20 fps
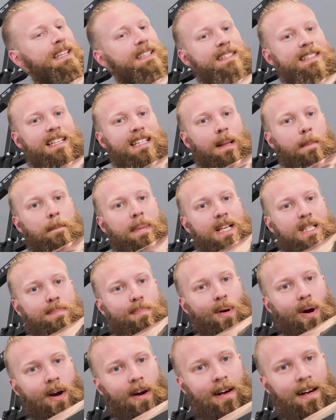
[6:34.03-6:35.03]
This is like the best
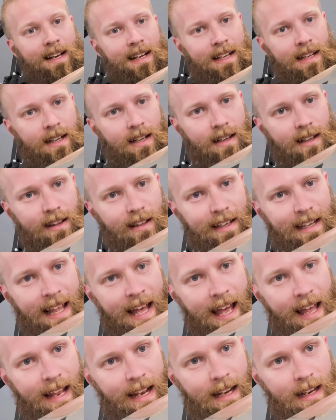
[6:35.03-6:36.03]
part. Look at
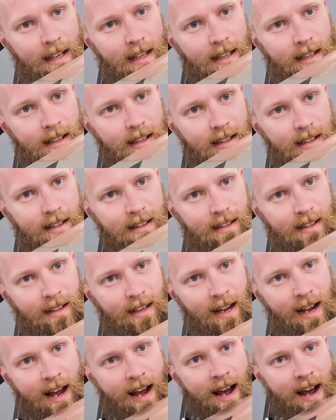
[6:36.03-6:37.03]
that.
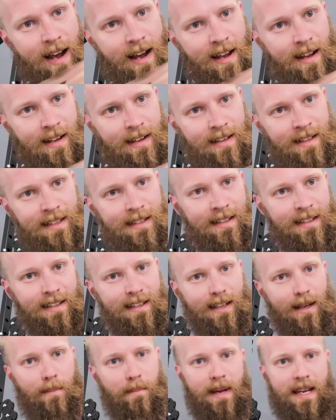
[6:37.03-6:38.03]
Ah,
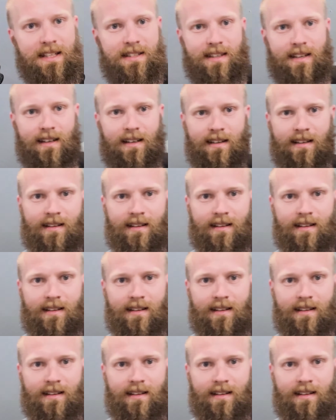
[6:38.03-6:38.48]
amazing.